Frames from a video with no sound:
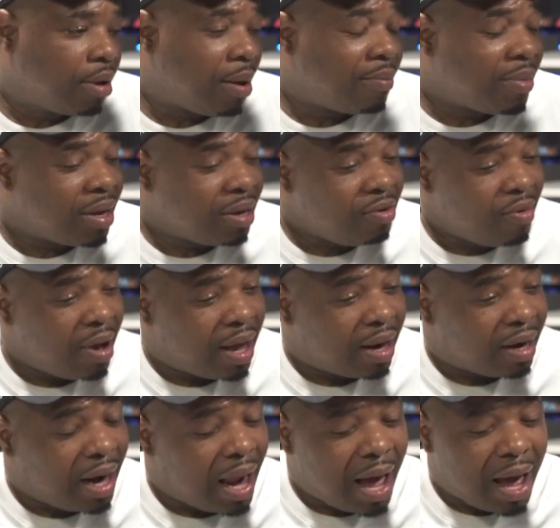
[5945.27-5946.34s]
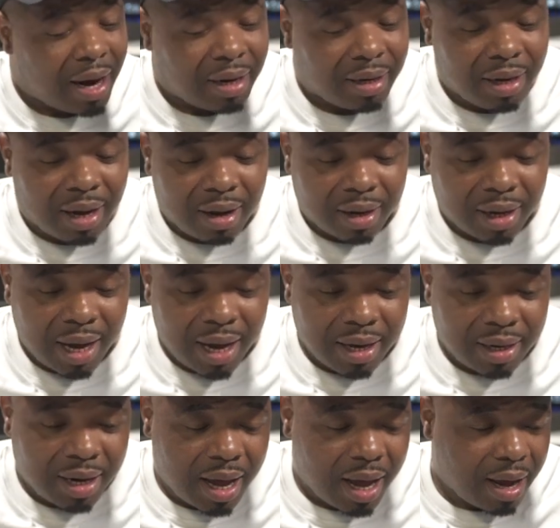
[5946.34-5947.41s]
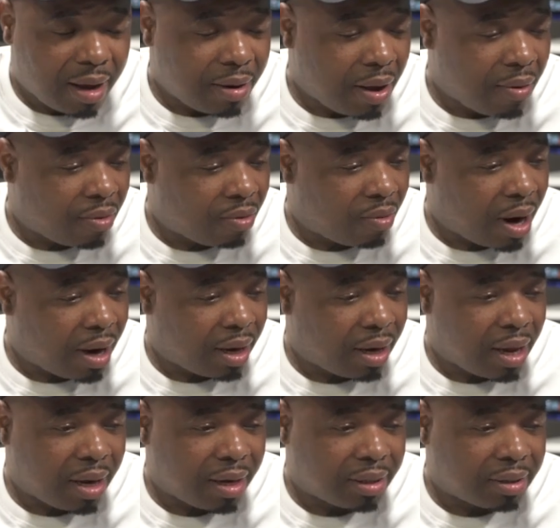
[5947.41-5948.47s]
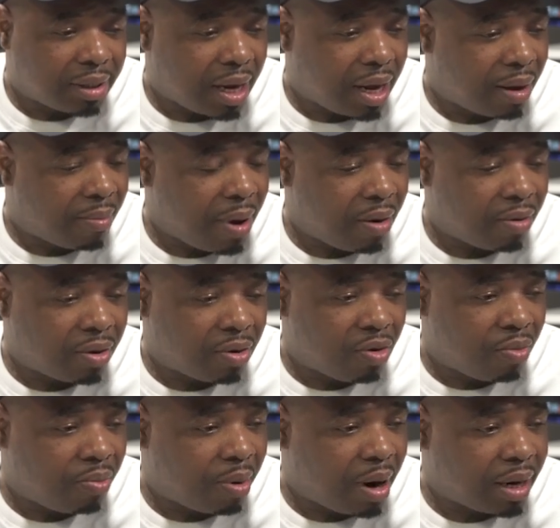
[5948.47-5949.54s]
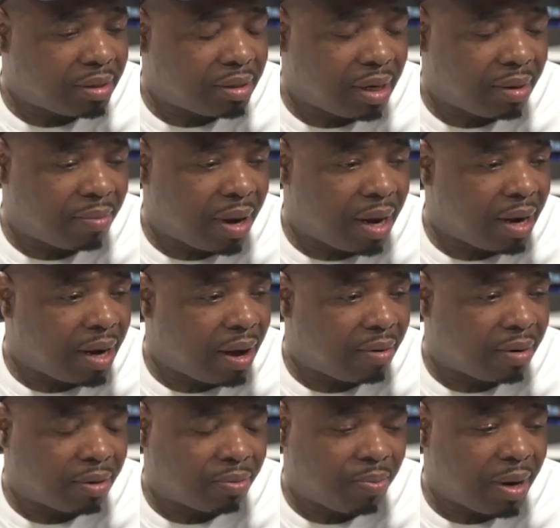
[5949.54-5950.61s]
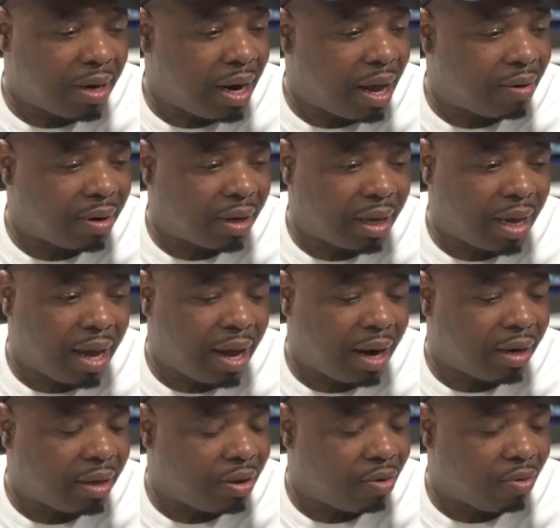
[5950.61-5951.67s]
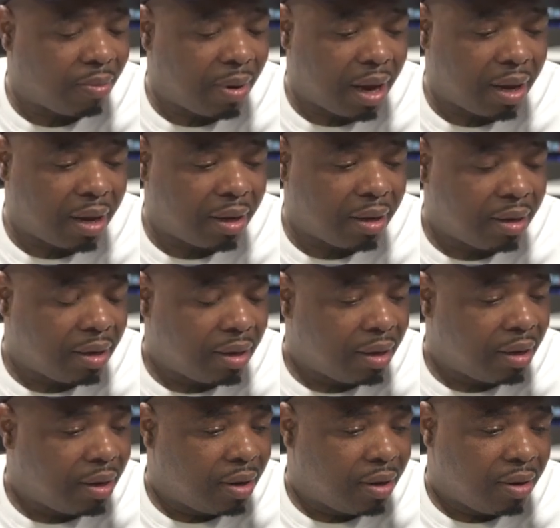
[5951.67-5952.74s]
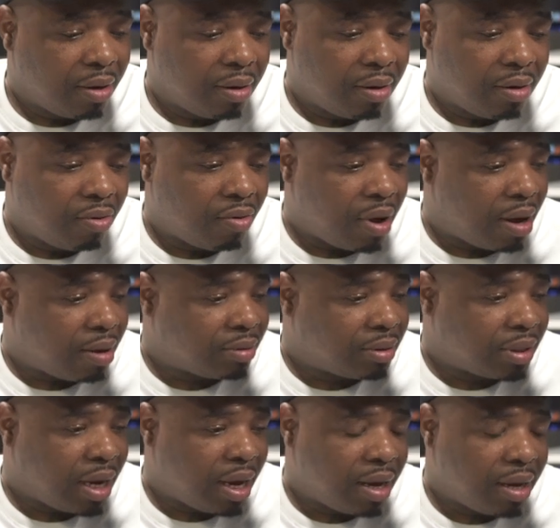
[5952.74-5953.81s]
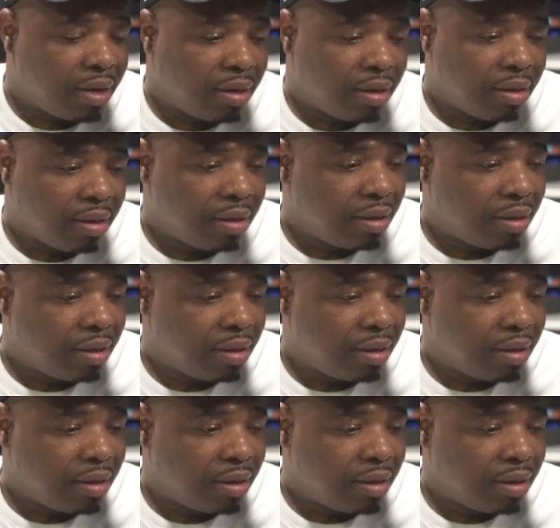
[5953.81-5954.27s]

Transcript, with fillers: I mean, you had a lot of young cat man that were ringing at the time out the project, man, out especially out the you man. You know what I'm saying?